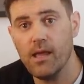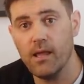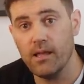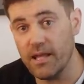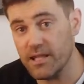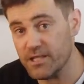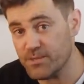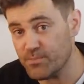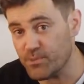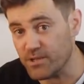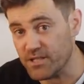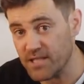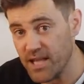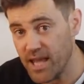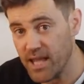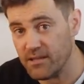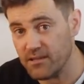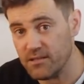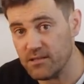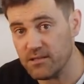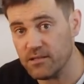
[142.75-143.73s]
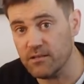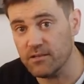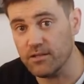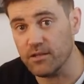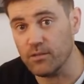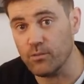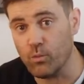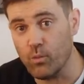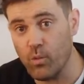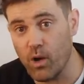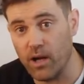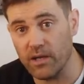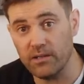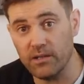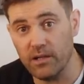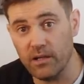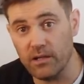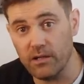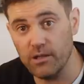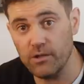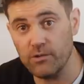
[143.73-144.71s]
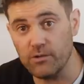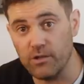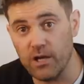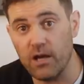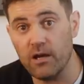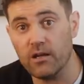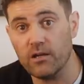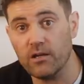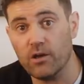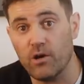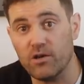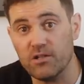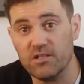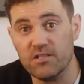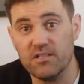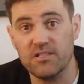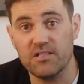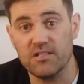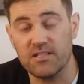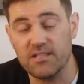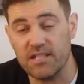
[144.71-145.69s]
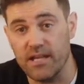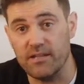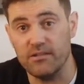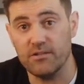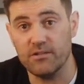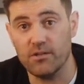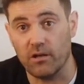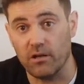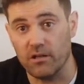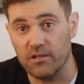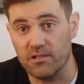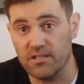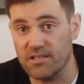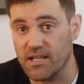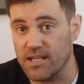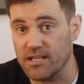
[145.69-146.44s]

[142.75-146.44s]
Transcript: Let's pretend that one Luna costs $10.